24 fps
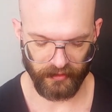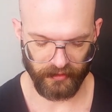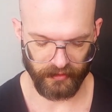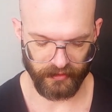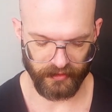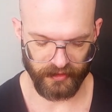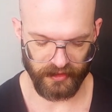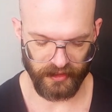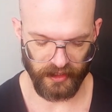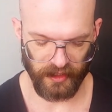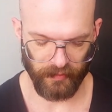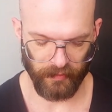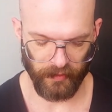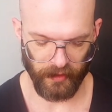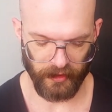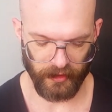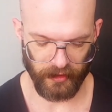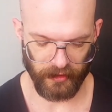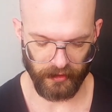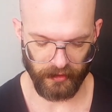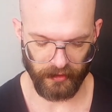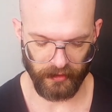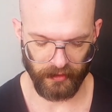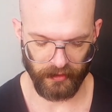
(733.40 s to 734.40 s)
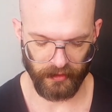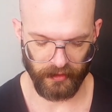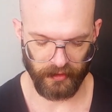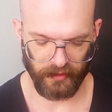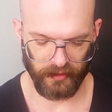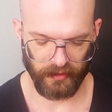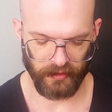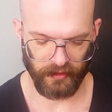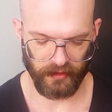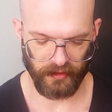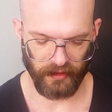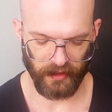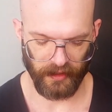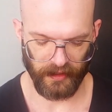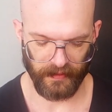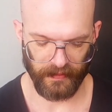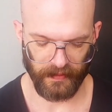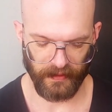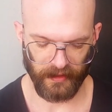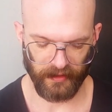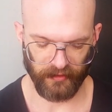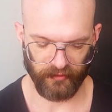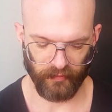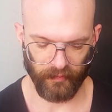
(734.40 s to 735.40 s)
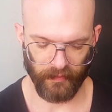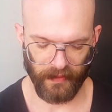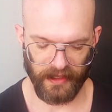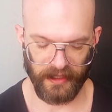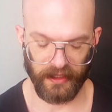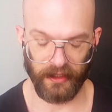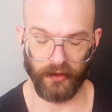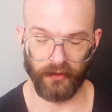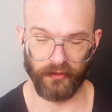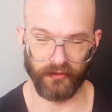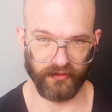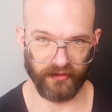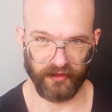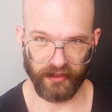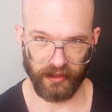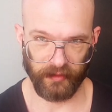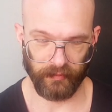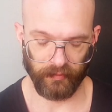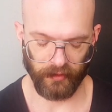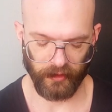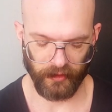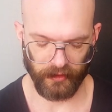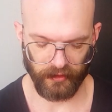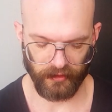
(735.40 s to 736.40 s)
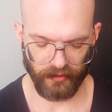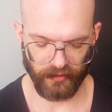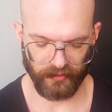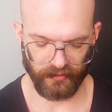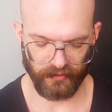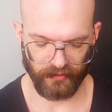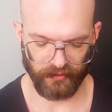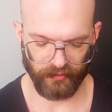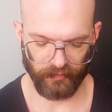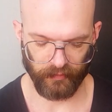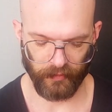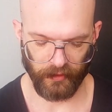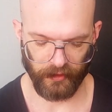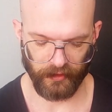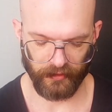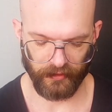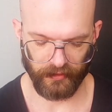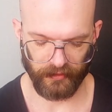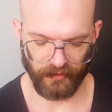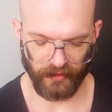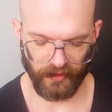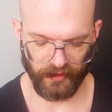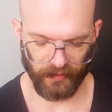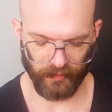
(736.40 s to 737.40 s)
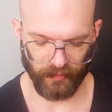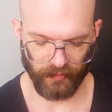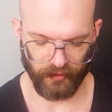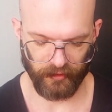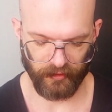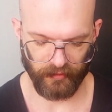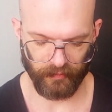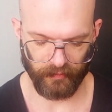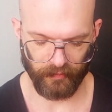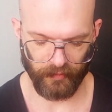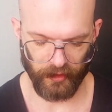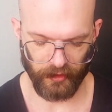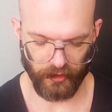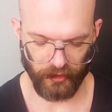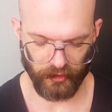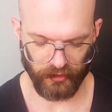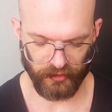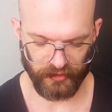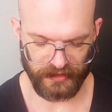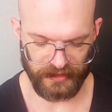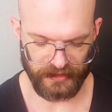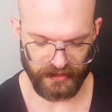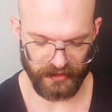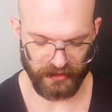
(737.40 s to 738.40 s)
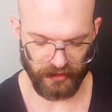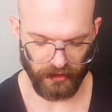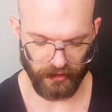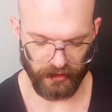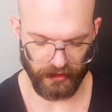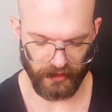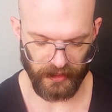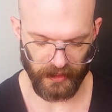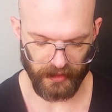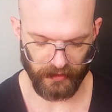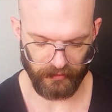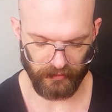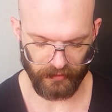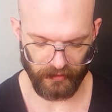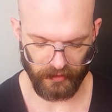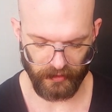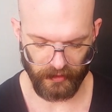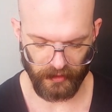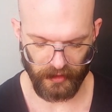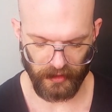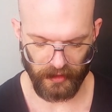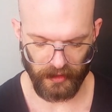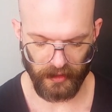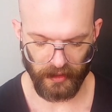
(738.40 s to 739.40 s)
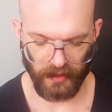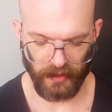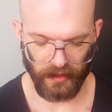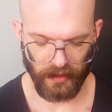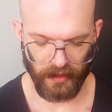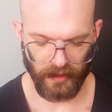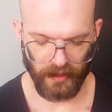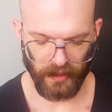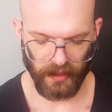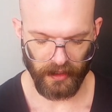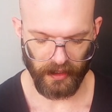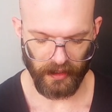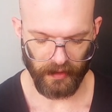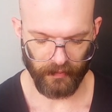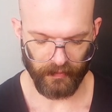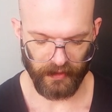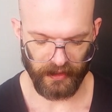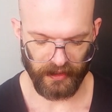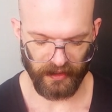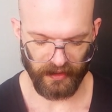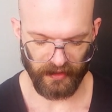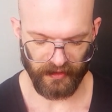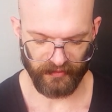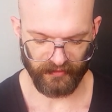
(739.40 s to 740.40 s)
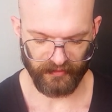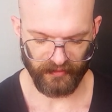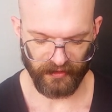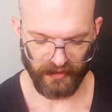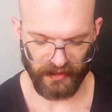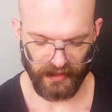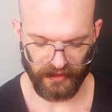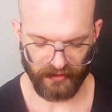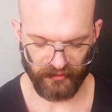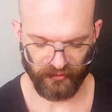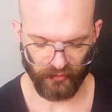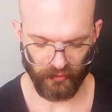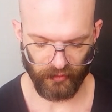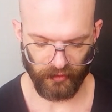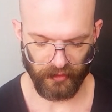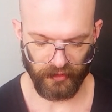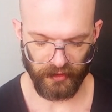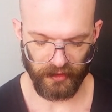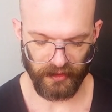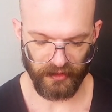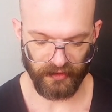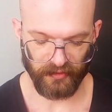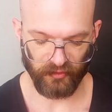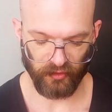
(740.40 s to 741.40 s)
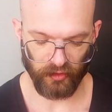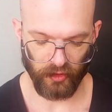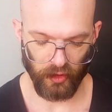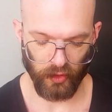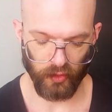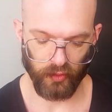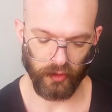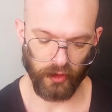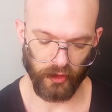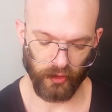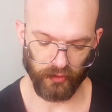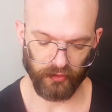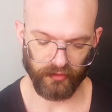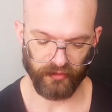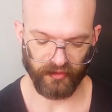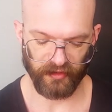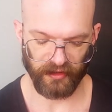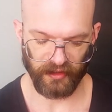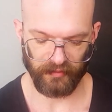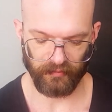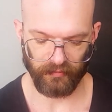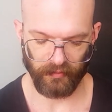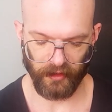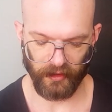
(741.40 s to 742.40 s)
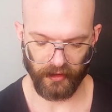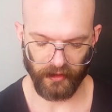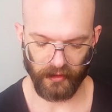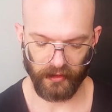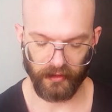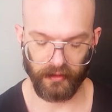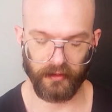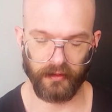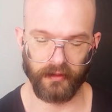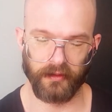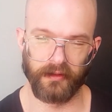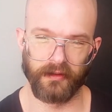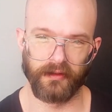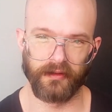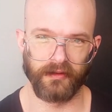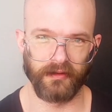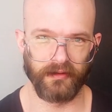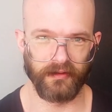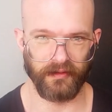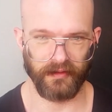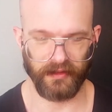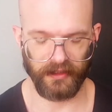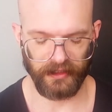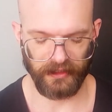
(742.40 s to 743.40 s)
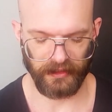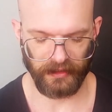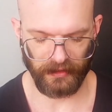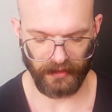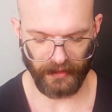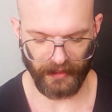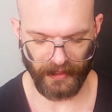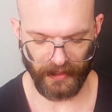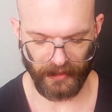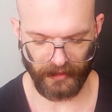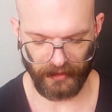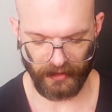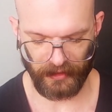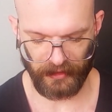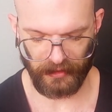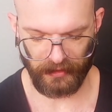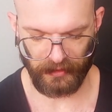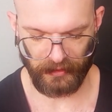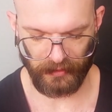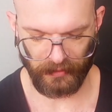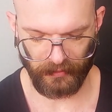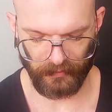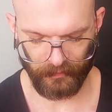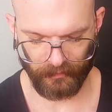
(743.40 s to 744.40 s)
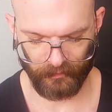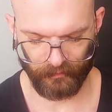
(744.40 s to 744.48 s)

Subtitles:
so shea butter, and then it's mango seed butter, so it's a lot of butters to start it out, because the next one is cocoa seed butter, then lanolin,